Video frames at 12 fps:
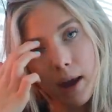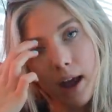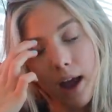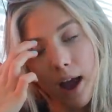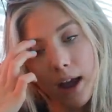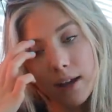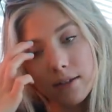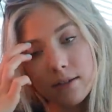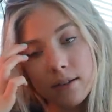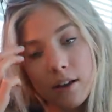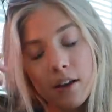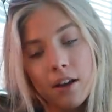My
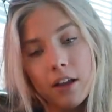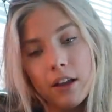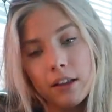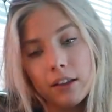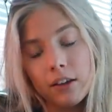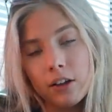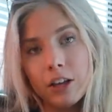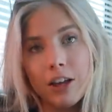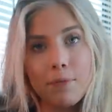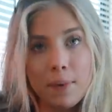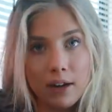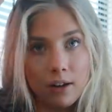eyes literally
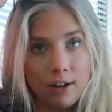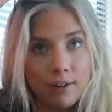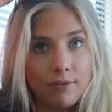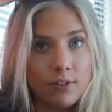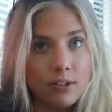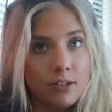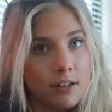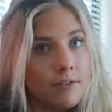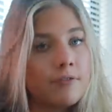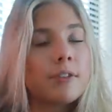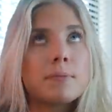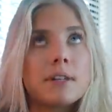have been hurting
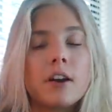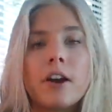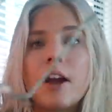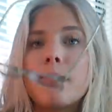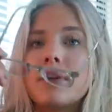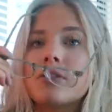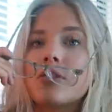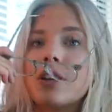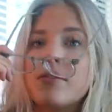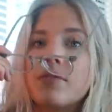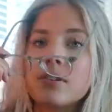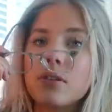from staring at my
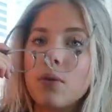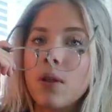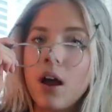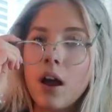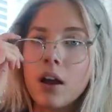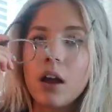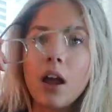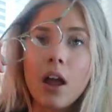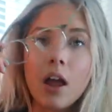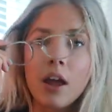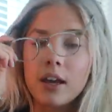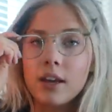screen for so long.
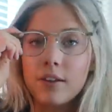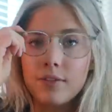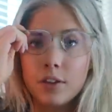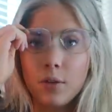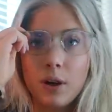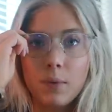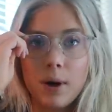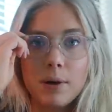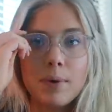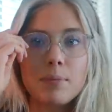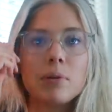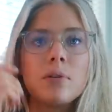Even though I
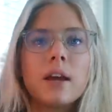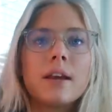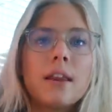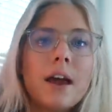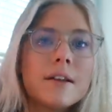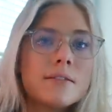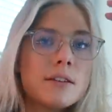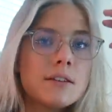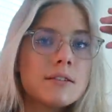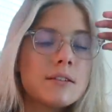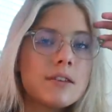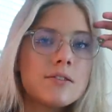wear my blue light
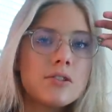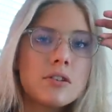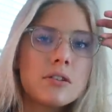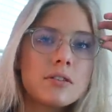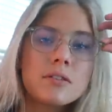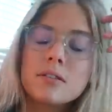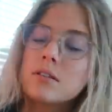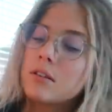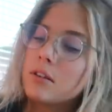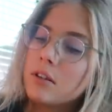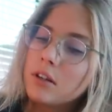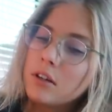glasses, it's just,
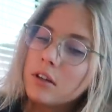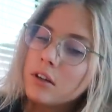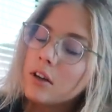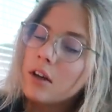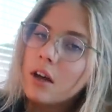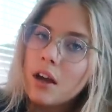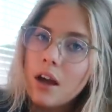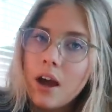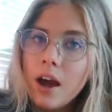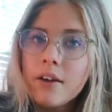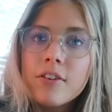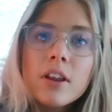
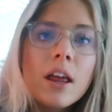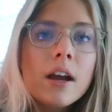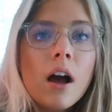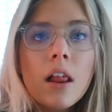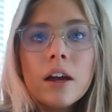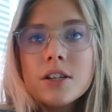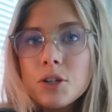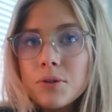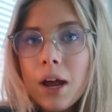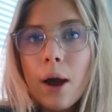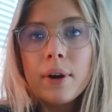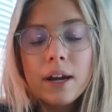feel like all I do
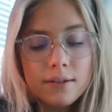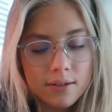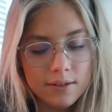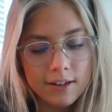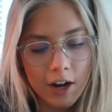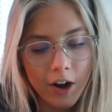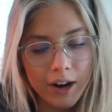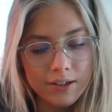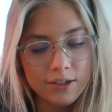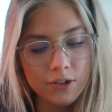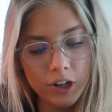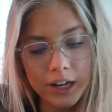nowadays is stare
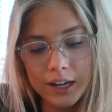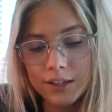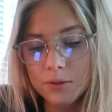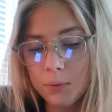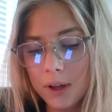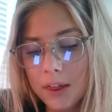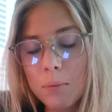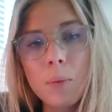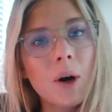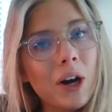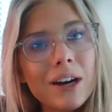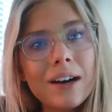at screens with
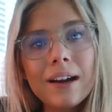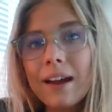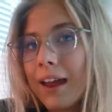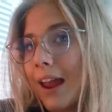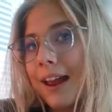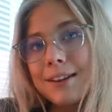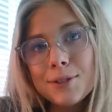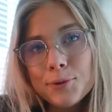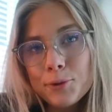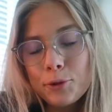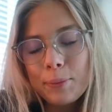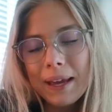work and
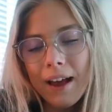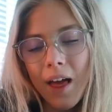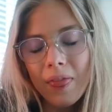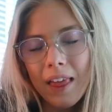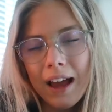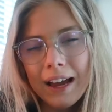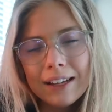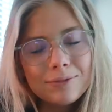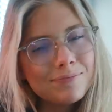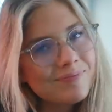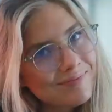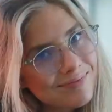school being online.